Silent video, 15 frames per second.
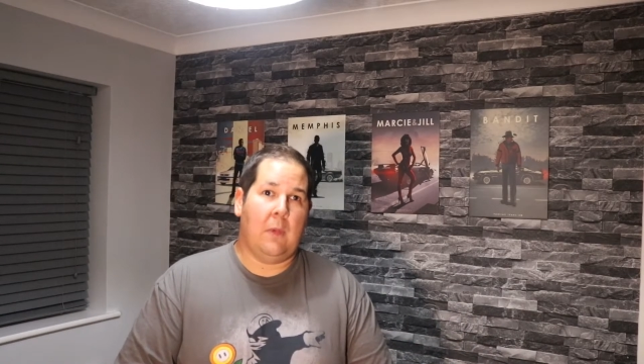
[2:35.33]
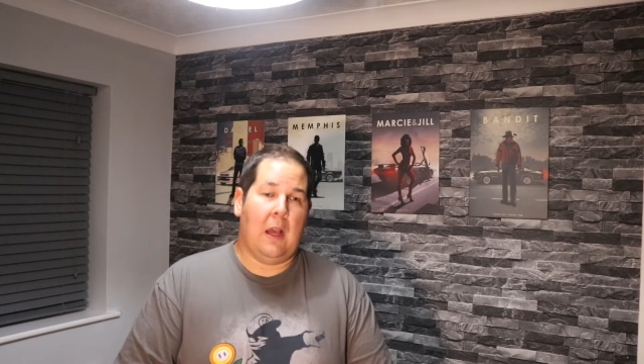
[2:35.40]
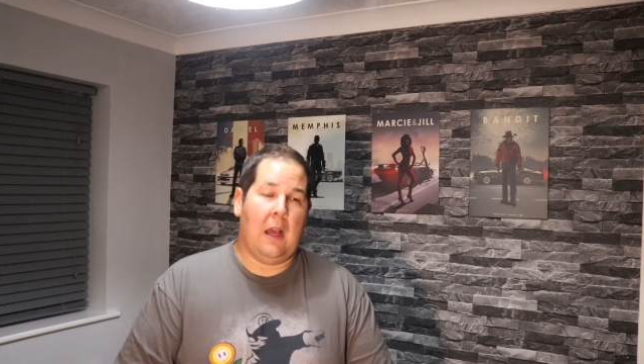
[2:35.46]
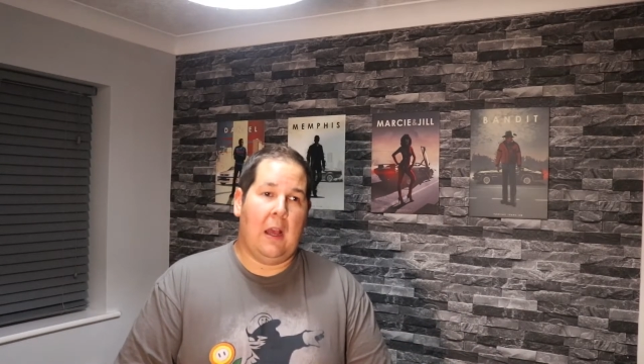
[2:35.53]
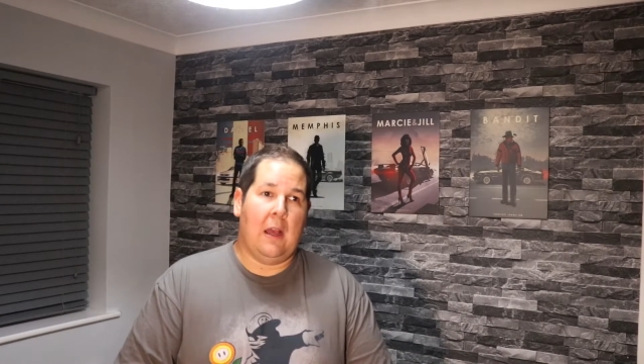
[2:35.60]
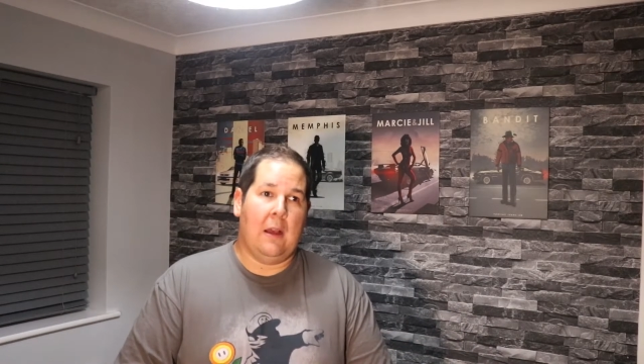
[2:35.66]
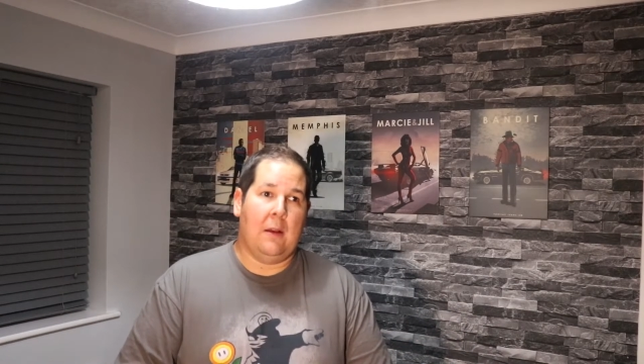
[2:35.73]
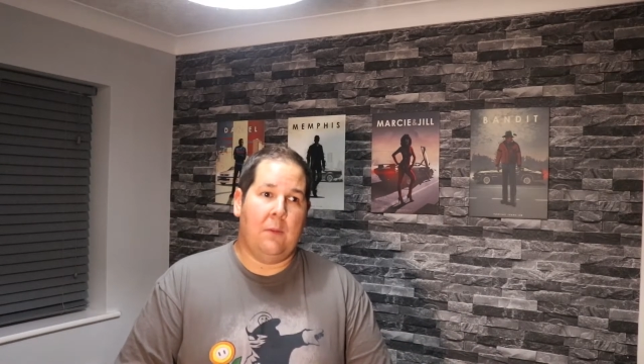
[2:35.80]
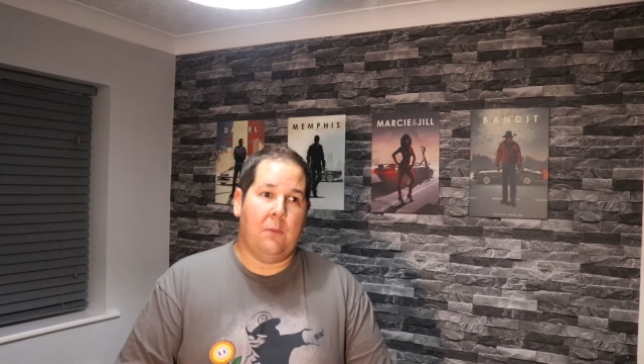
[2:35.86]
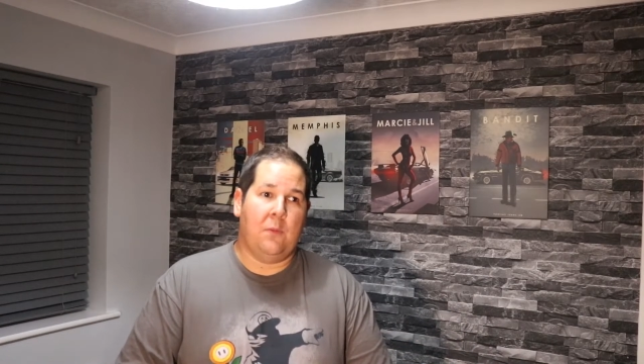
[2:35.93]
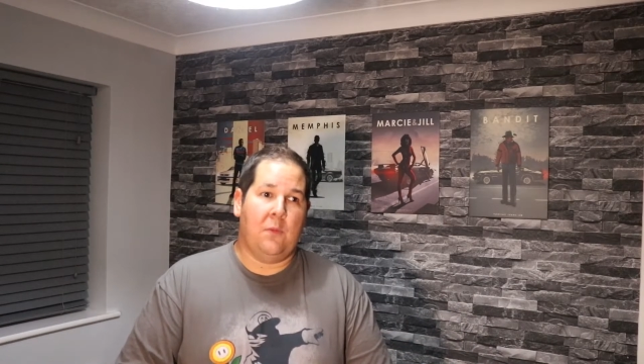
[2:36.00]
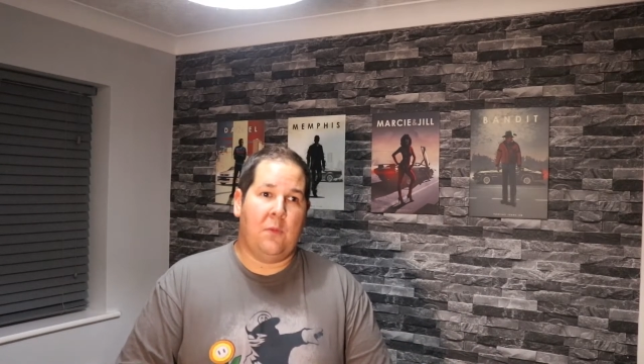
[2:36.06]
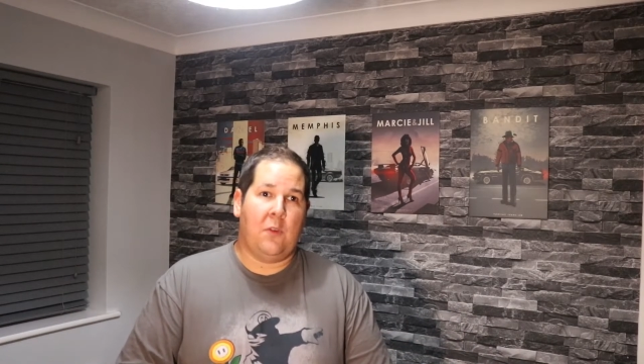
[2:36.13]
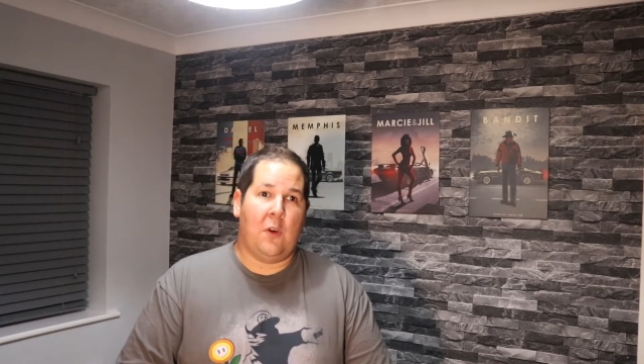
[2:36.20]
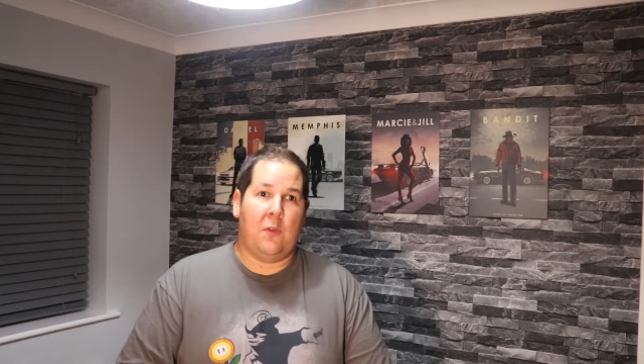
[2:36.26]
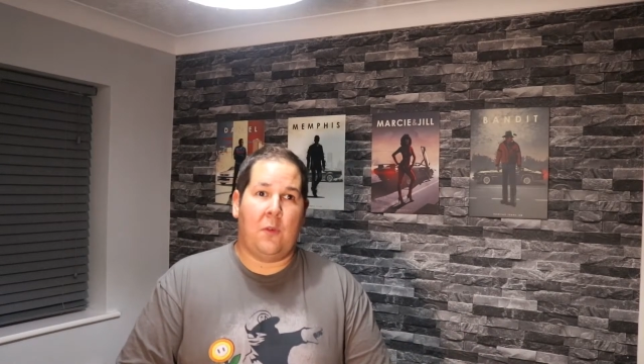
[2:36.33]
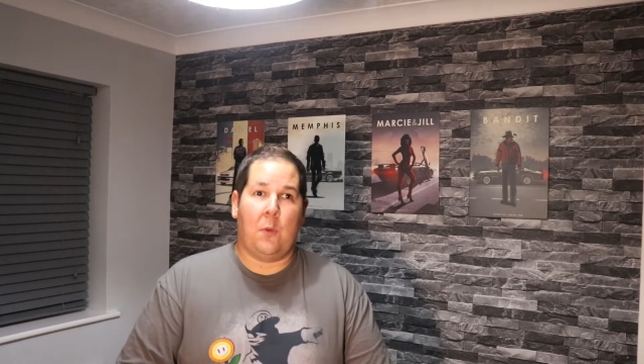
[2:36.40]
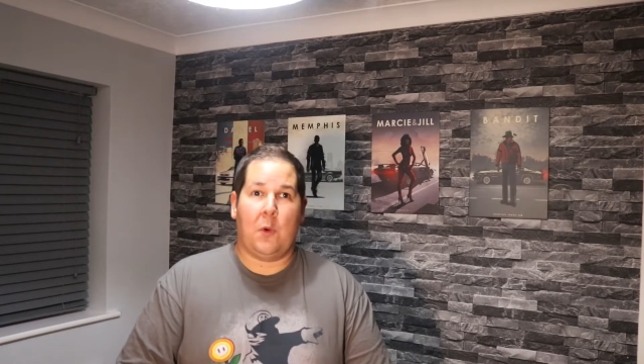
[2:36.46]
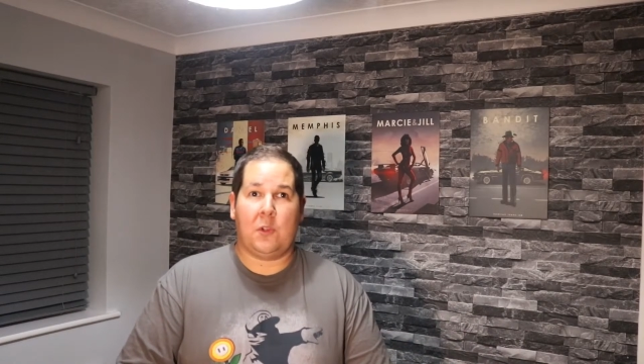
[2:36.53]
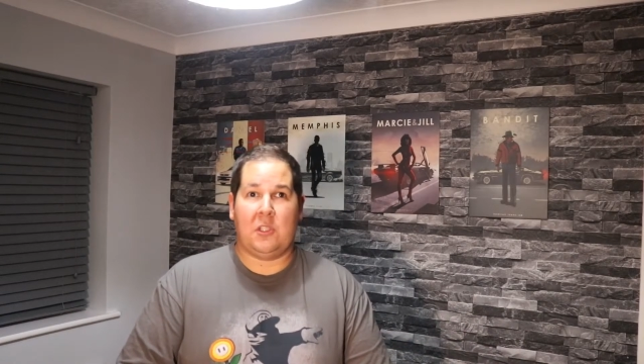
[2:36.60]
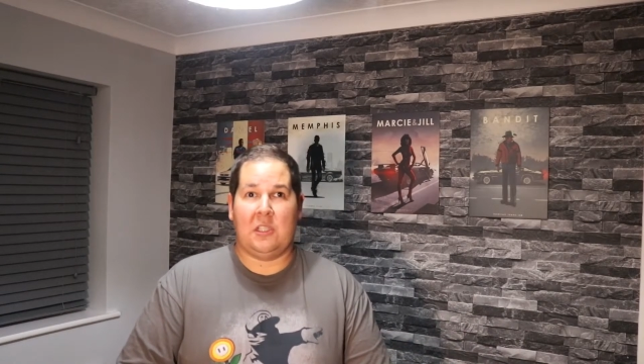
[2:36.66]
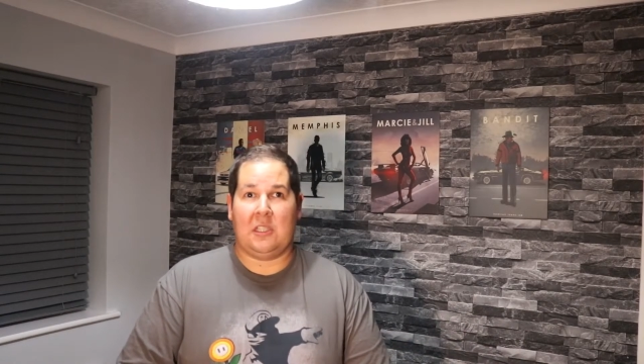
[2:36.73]
for
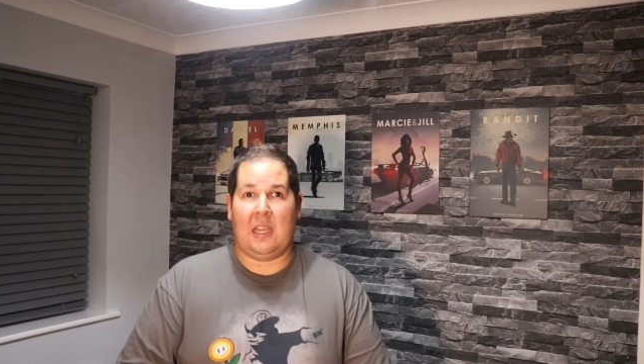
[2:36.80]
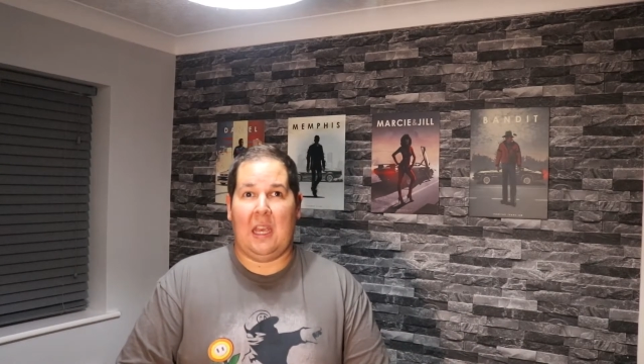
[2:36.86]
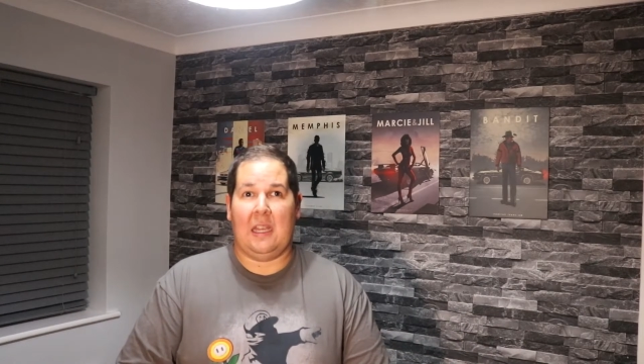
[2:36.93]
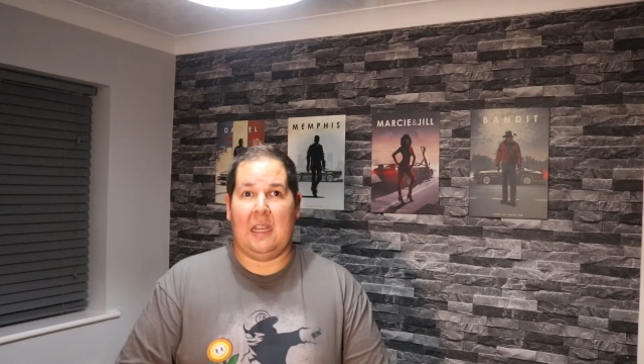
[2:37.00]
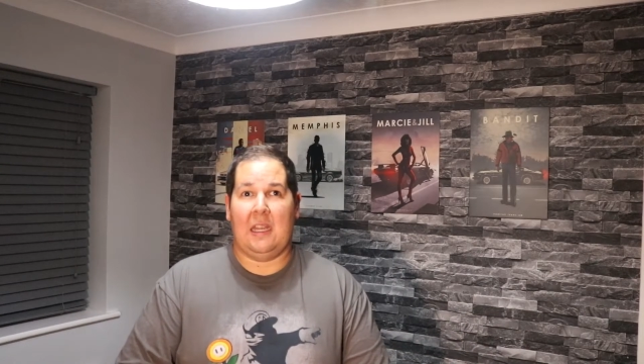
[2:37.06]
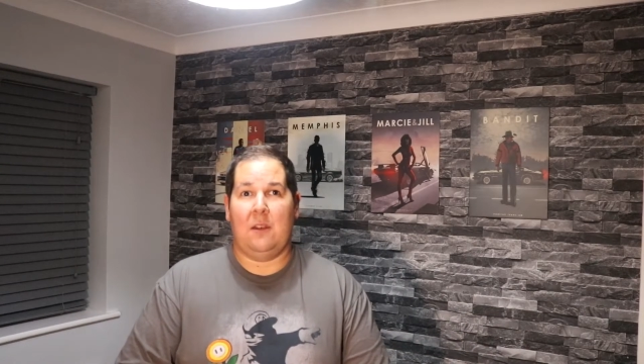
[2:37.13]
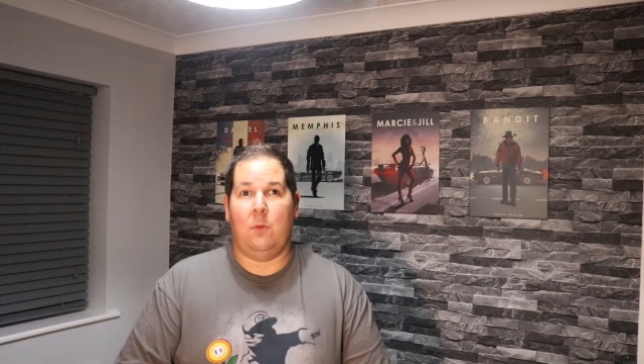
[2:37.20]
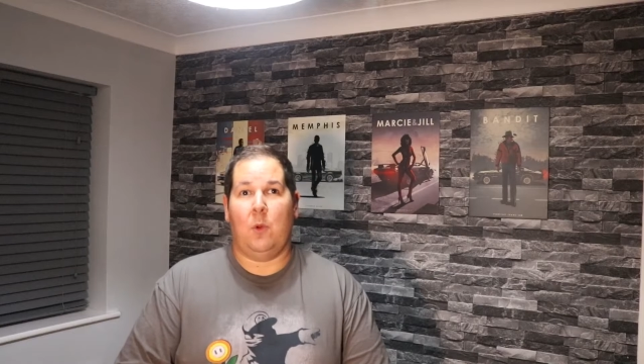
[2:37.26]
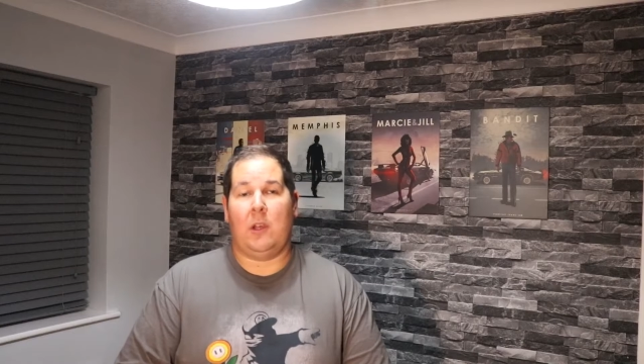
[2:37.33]
what she's getting,